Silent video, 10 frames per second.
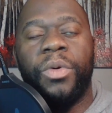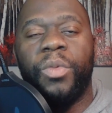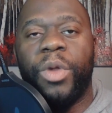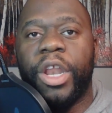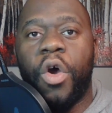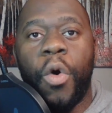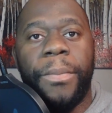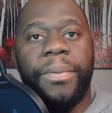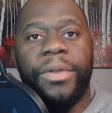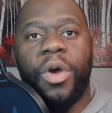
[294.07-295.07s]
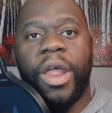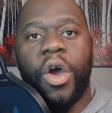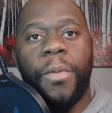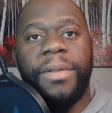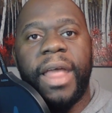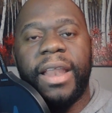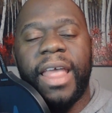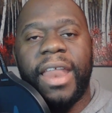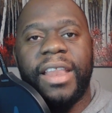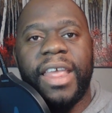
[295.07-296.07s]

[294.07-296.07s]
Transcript: we, we can hope, you know, I hope that that